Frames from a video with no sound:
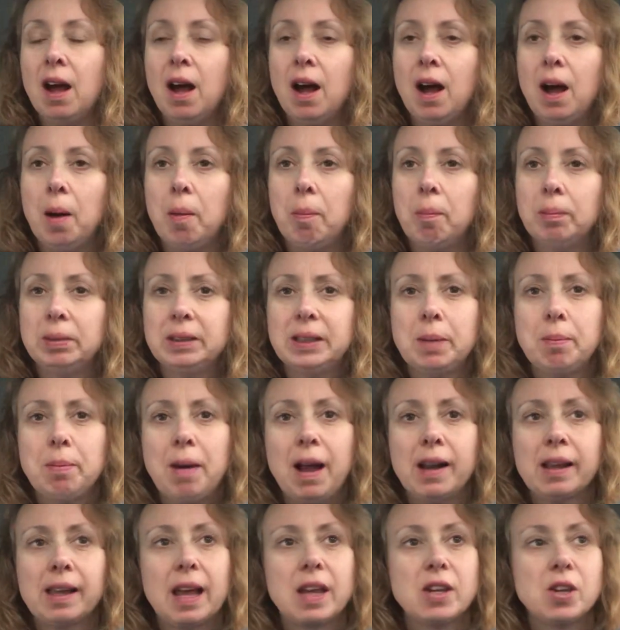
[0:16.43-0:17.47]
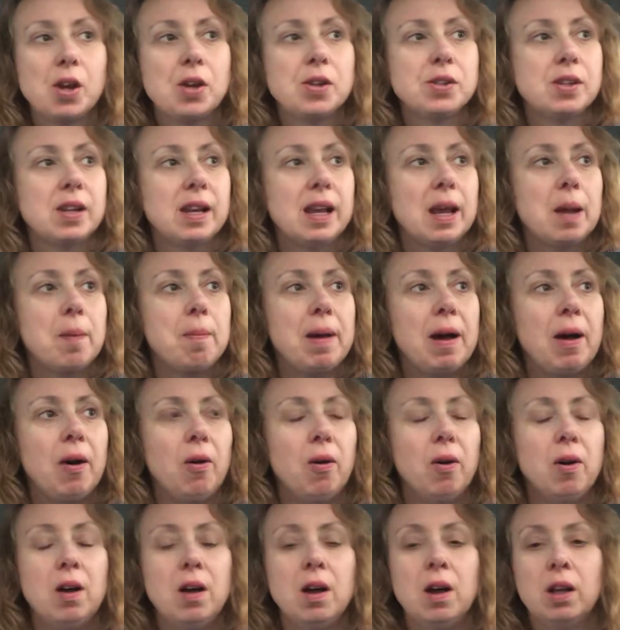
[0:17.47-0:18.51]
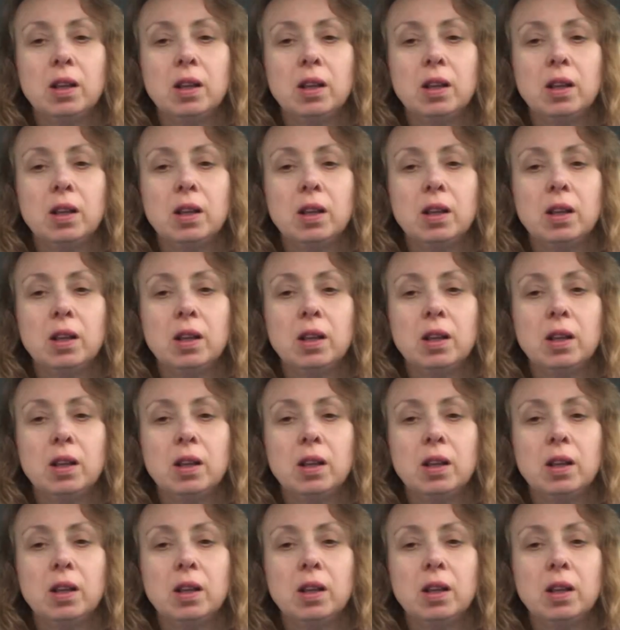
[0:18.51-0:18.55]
Did a podcast yesterday about